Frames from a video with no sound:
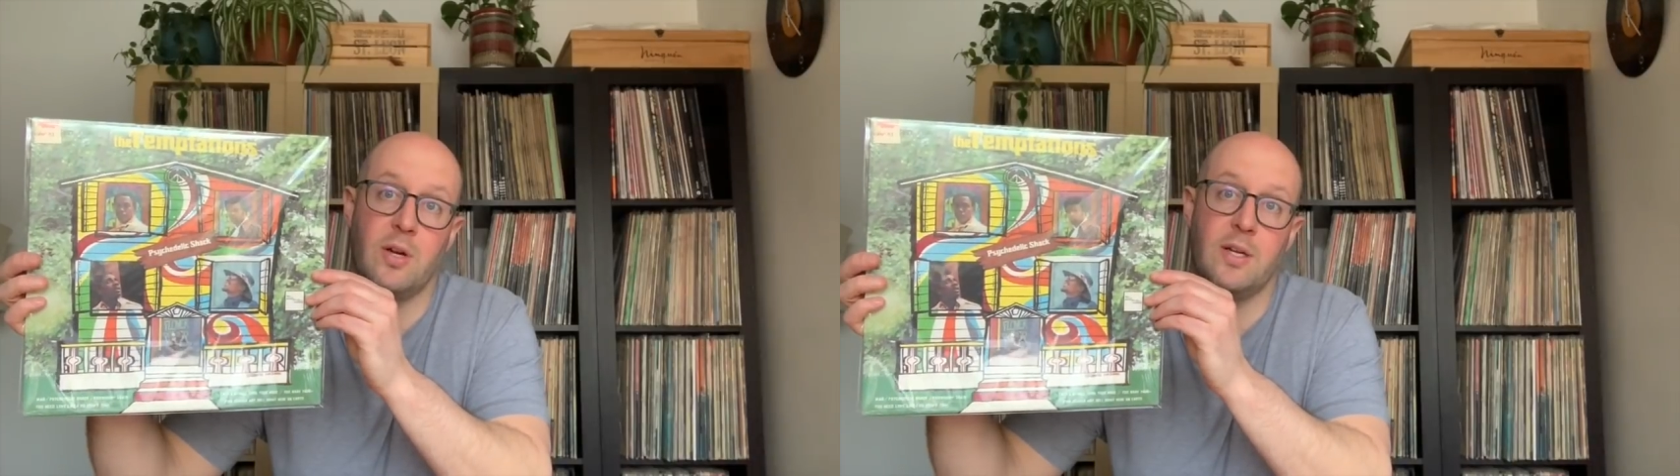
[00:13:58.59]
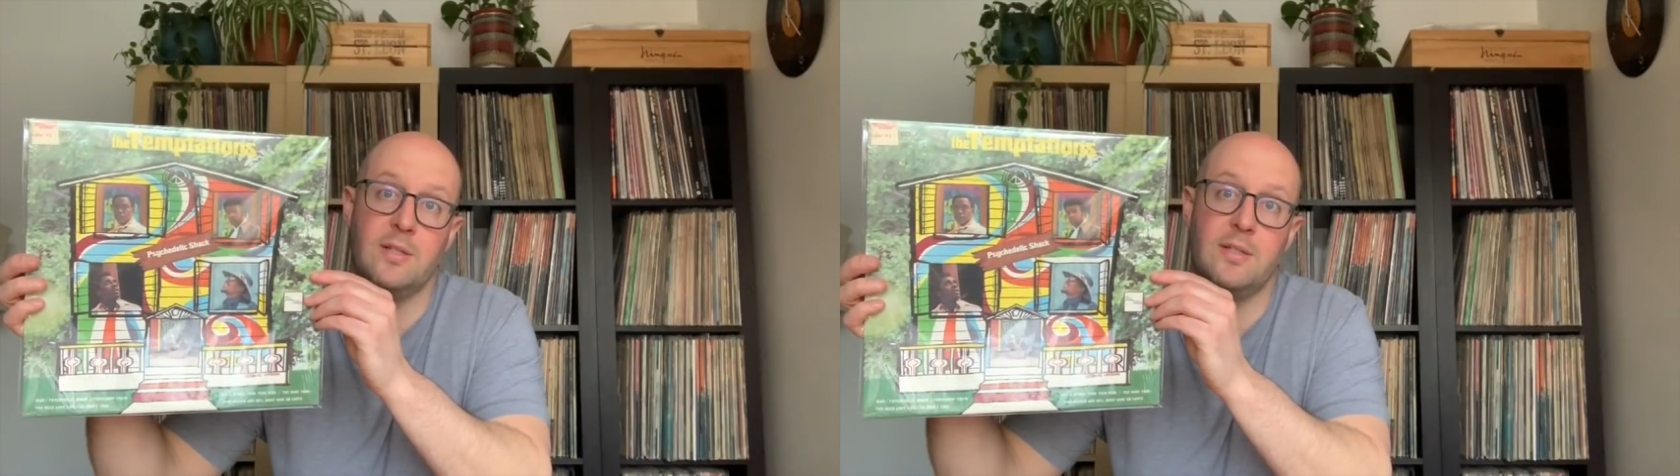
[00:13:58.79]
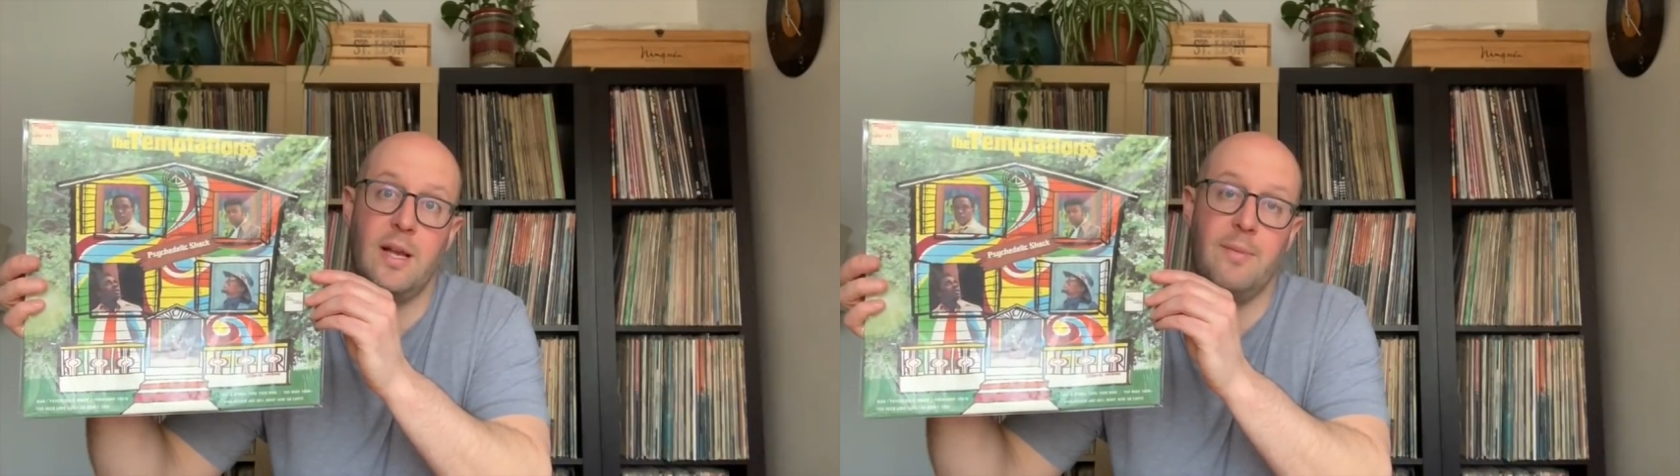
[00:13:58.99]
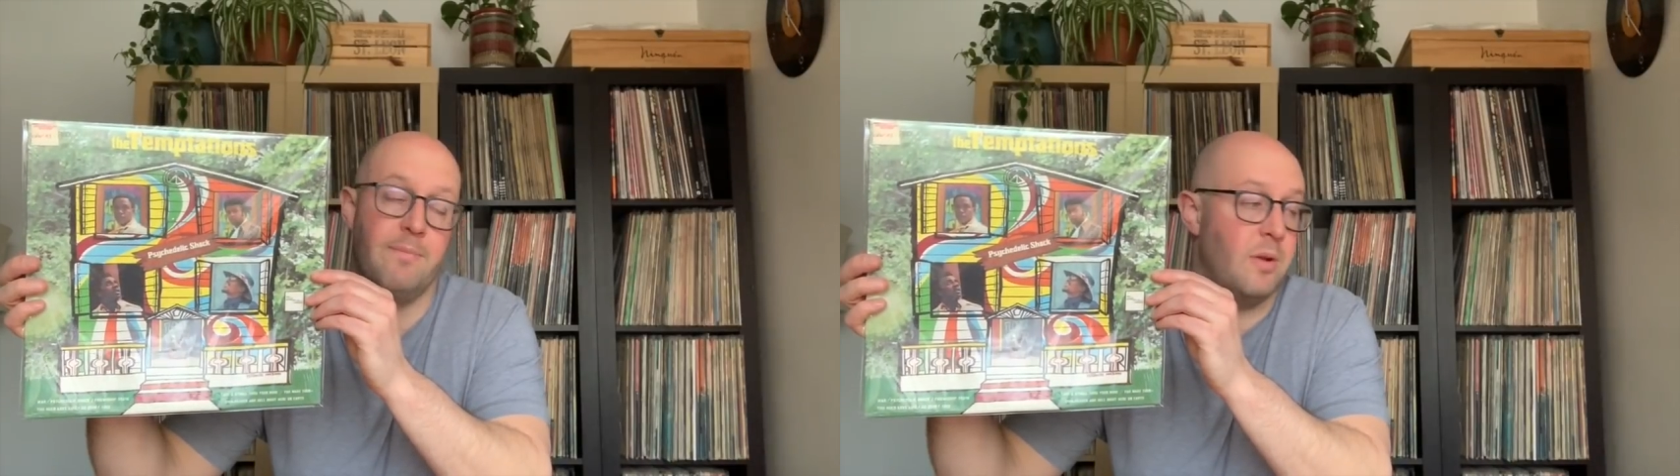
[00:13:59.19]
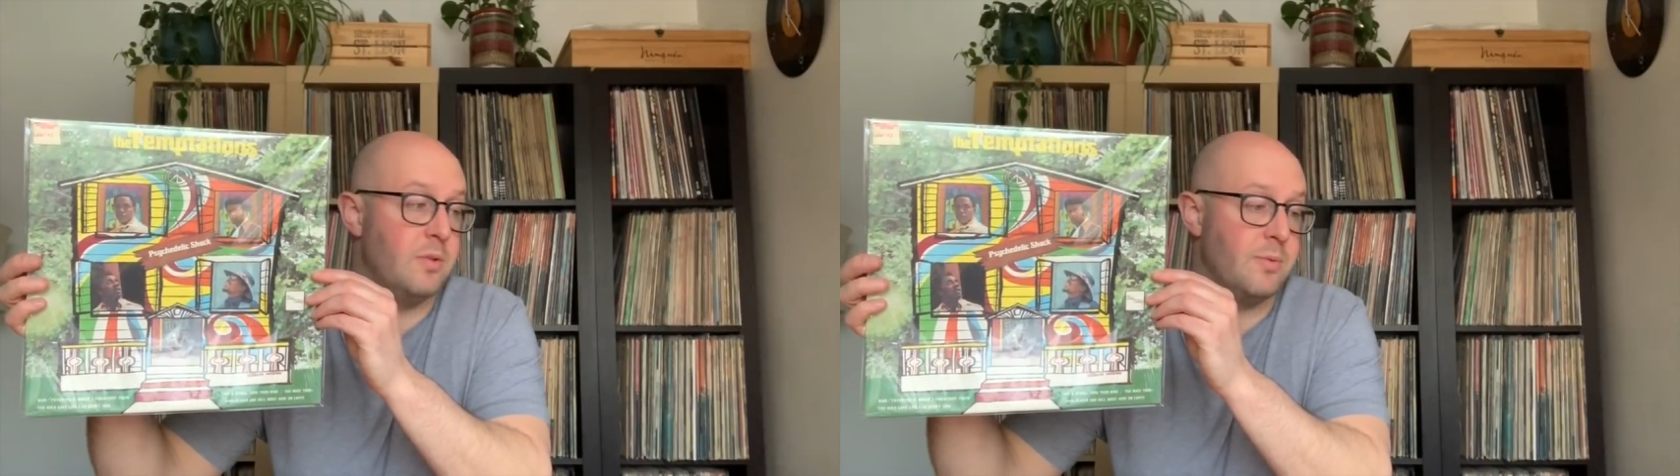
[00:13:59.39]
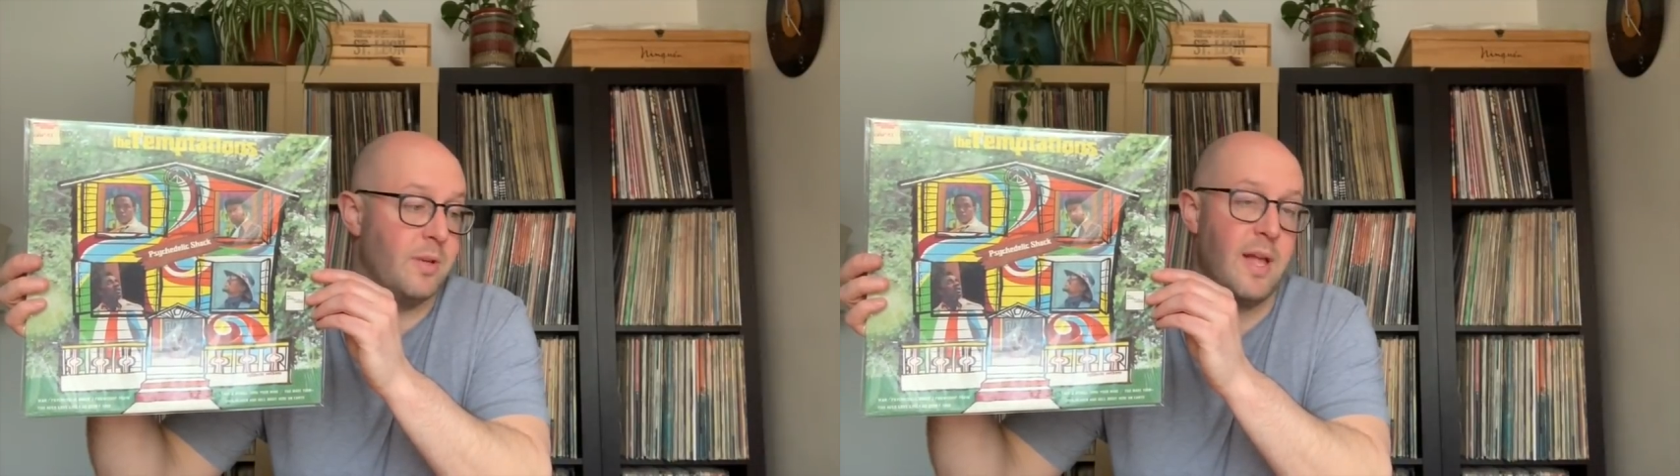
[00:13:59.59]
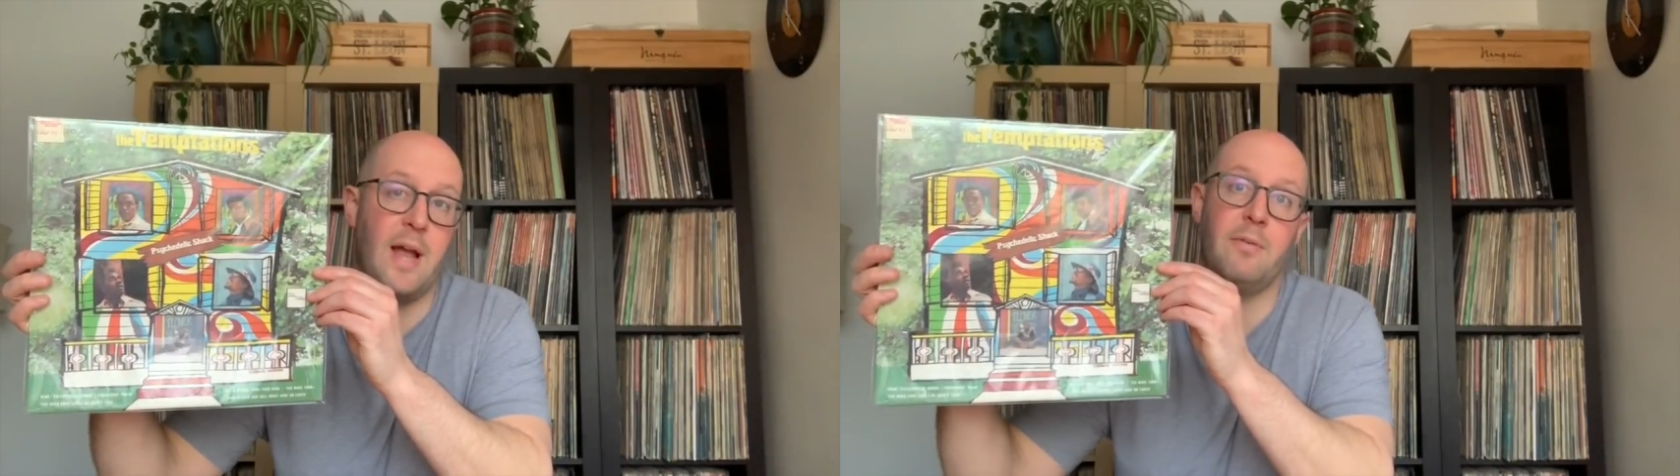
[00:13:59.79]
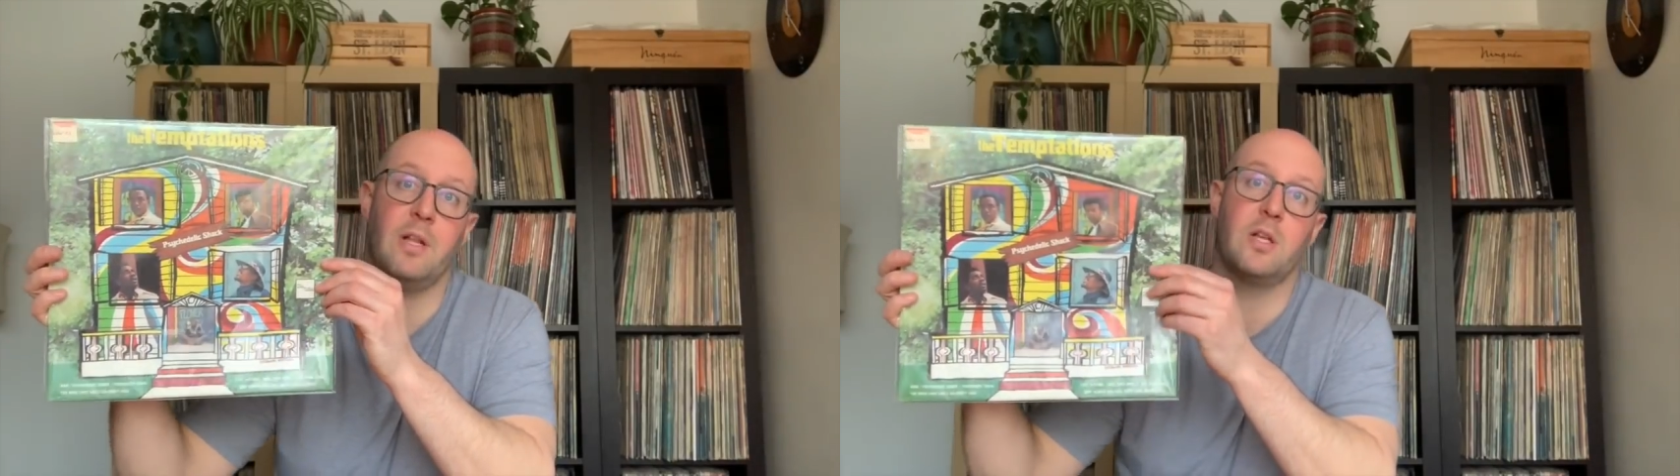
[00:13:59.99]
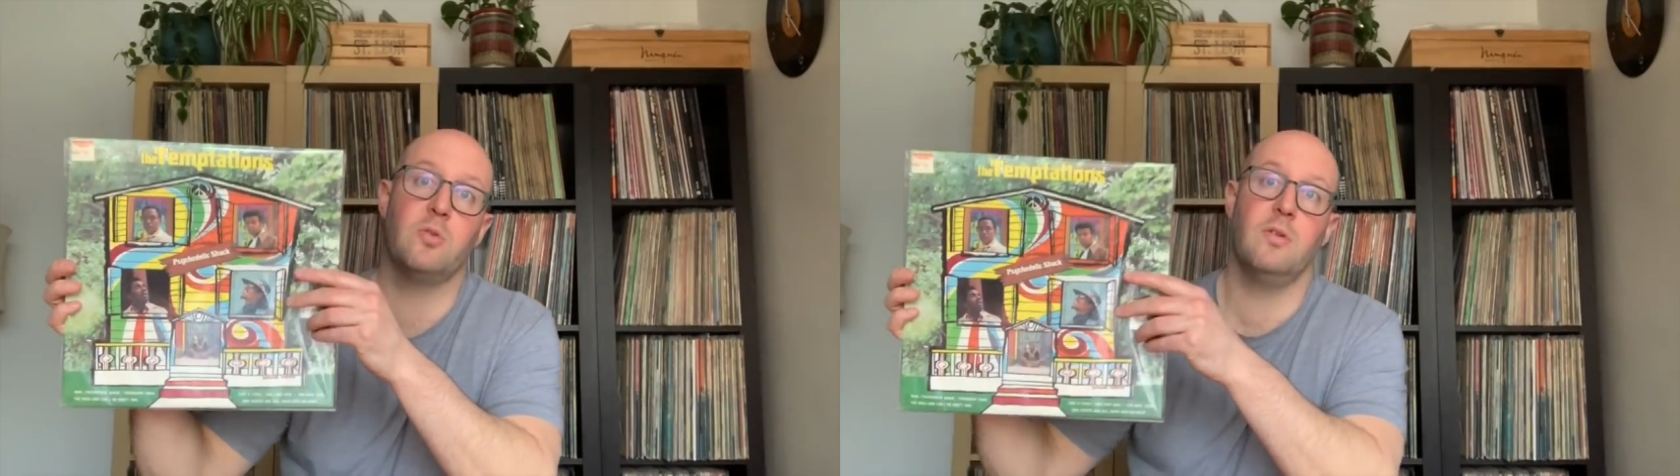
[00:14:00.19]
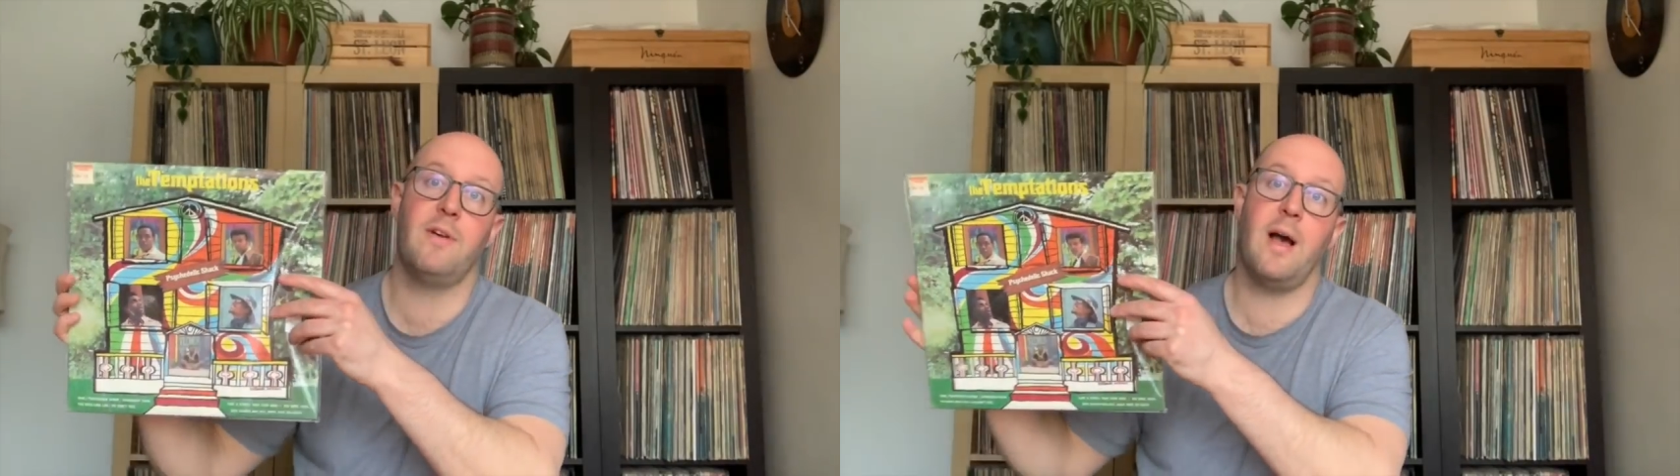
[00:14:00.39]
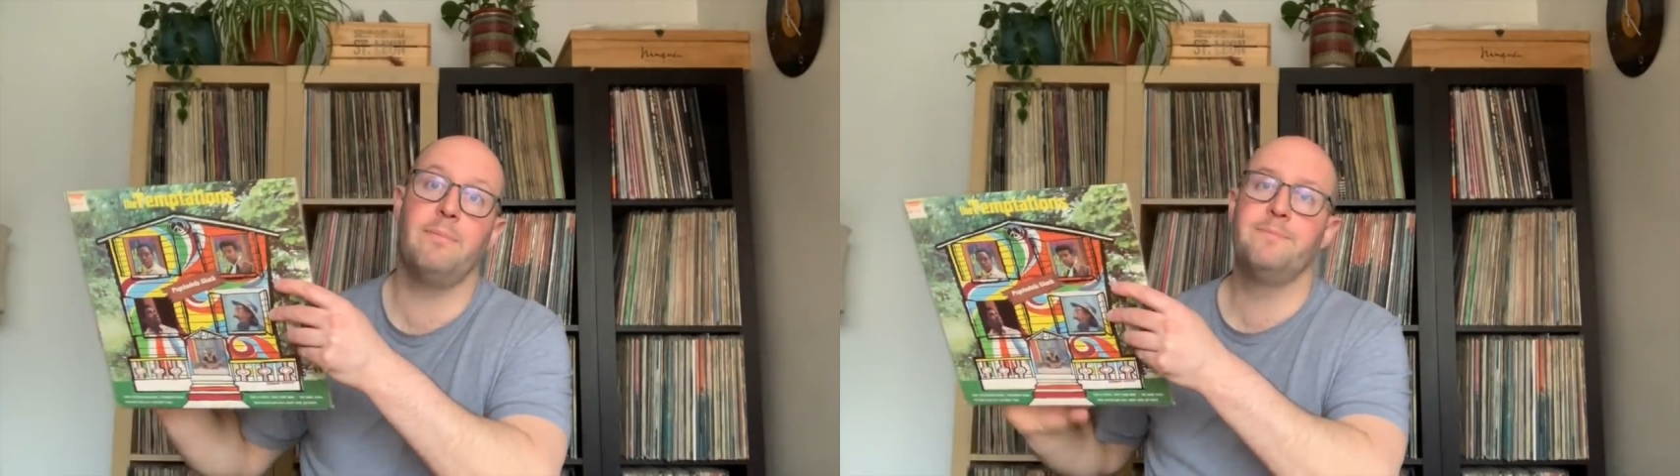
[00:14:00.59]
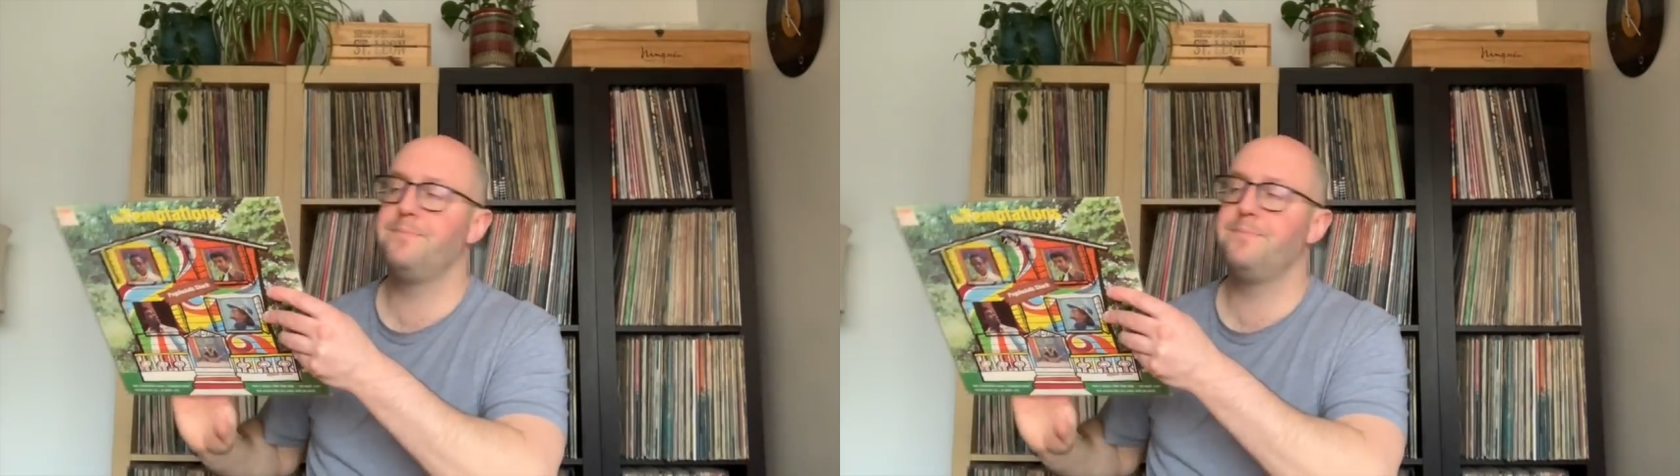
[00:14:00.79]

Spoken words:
because it had a really cool vibe.